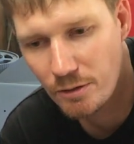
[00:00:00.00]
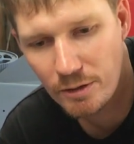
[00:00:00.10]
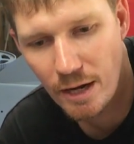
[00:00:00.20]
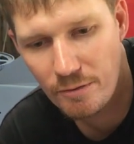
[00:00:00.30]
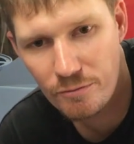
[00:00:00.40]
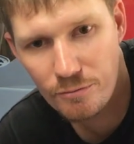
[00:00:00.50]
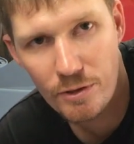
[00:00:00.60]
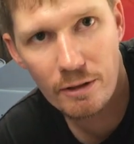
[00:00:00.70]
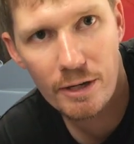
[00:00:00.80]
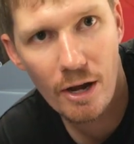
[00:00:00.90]
I don't
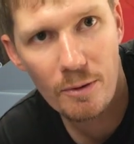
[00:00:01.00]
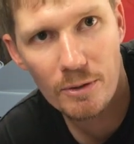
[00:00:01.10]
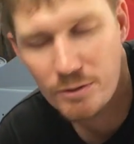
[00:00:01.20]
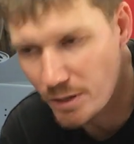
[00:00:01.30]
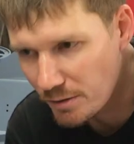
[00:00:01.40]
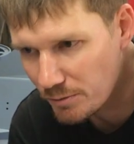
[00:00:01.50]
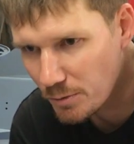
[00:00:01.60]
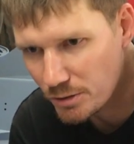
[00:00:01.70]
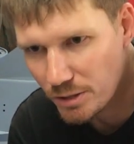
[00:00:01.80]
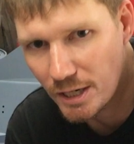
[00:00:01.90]
really know myself. I
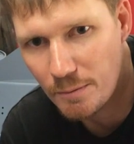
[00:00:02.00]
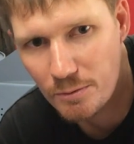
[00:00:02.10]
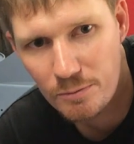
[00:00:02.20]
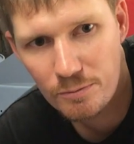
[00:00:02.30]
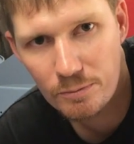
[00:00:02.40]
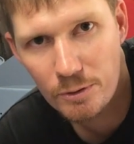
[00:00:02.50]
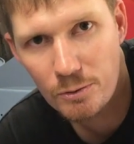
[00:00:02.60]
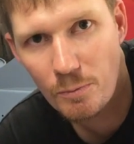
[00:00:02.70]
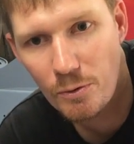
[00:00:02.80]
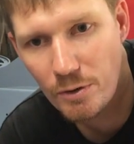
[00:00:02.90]
watched a couple
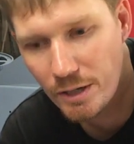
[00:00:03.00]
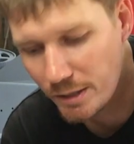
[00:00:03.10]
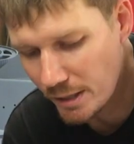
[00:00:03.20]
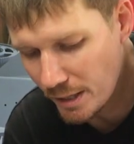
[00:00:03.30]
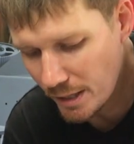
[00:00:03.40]
this morning,